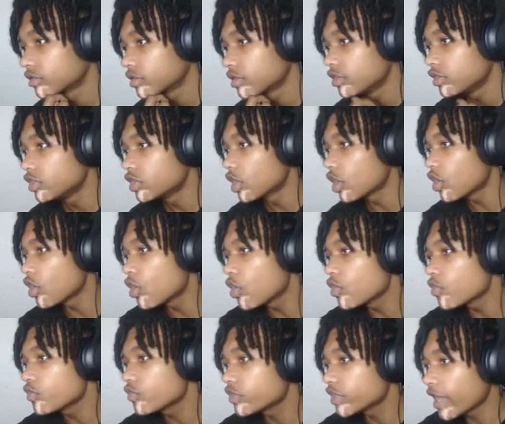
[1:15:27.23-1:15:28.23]

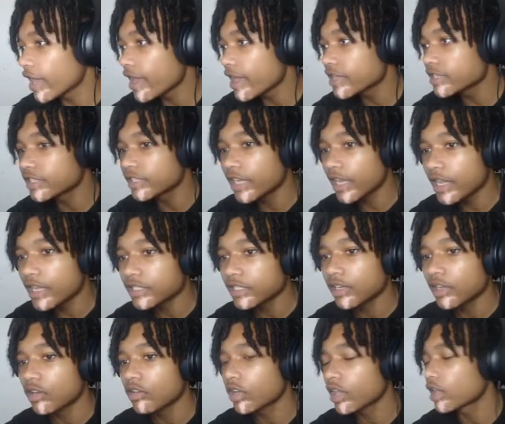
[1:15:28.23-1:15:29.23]
No, yes,
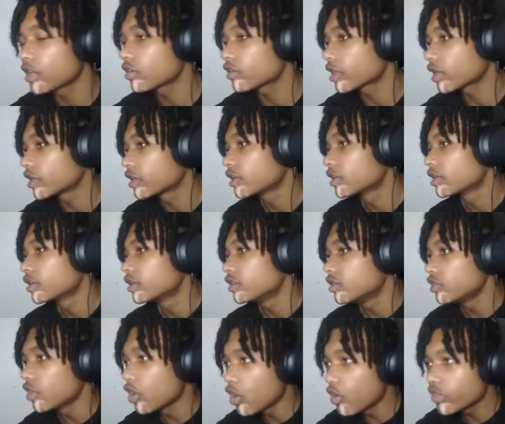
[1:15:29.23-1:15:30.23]
yes. Okay, okay.
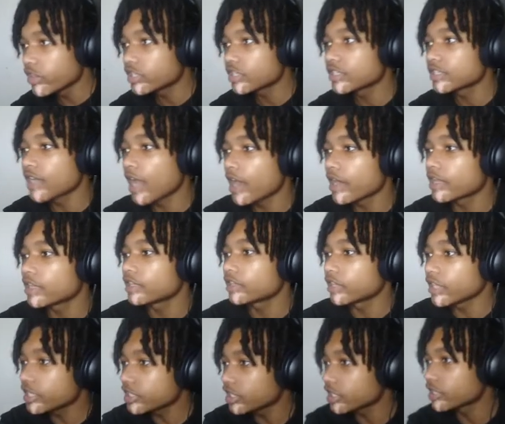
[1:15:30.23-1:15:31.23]
No, this is not it.
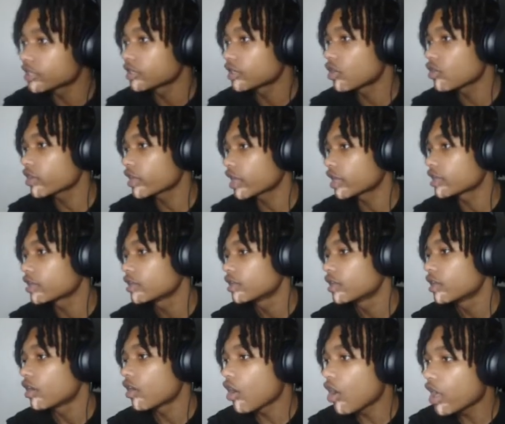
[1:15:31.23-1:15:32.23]
Listen, okay.
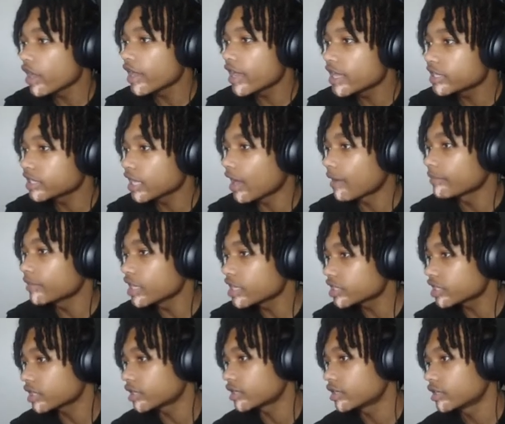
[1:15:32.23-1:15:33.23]
All right, Hezzy, I'm
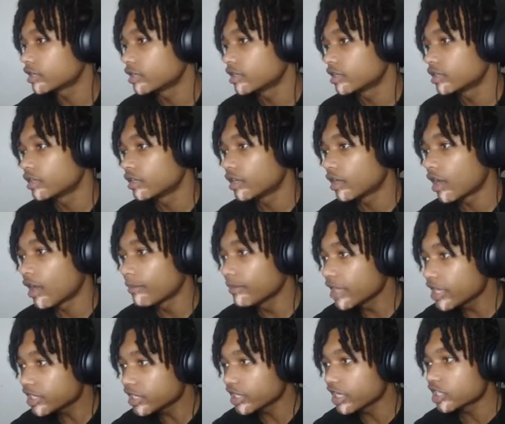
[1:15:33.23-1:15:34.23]
listening. I'm
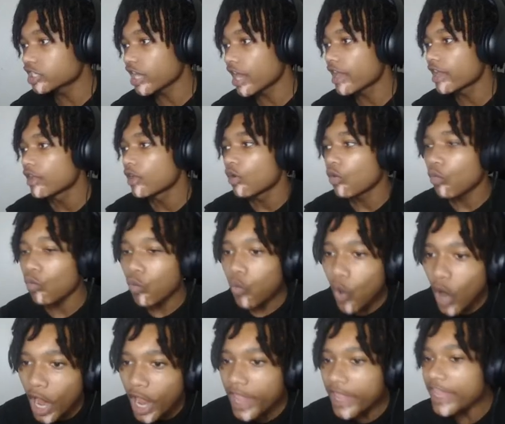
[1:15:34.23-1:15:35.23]
listening, chat.
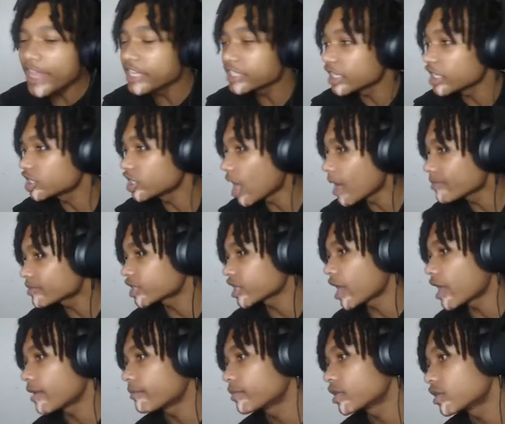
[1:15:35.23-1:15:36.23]
Where is the jump
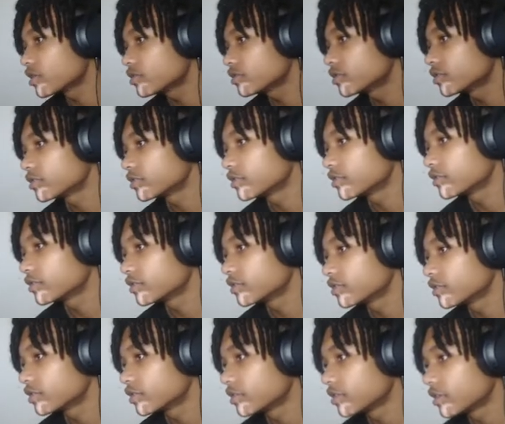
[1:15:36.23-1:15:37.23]
shot, bro?
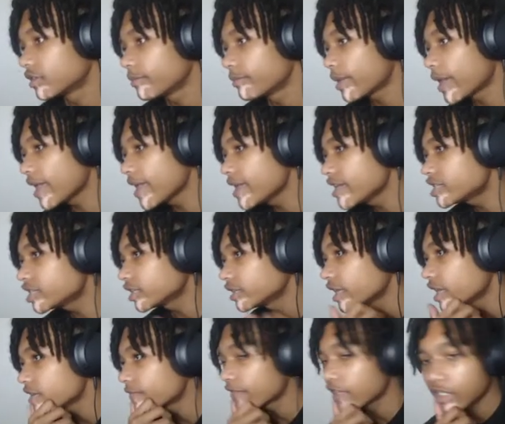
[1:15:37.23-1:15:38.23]
Page
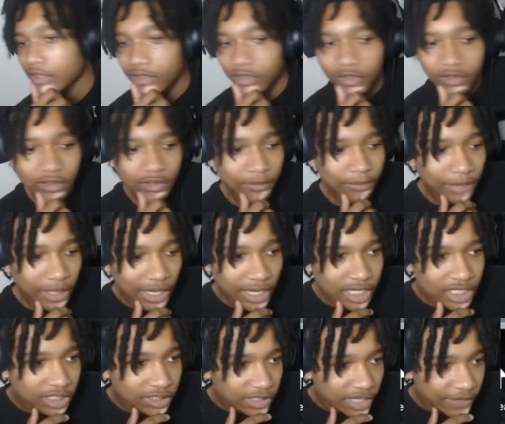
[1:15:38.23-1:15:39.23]
11.
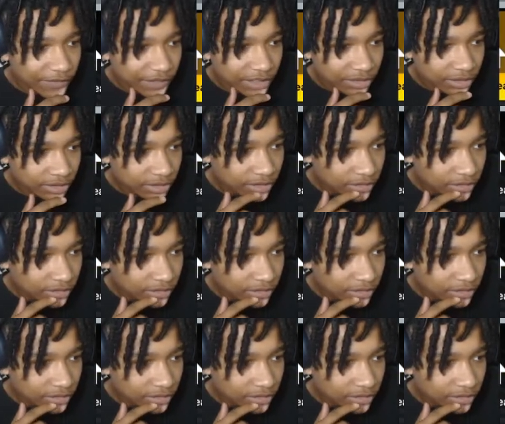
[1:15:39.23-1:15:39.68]
Page 11.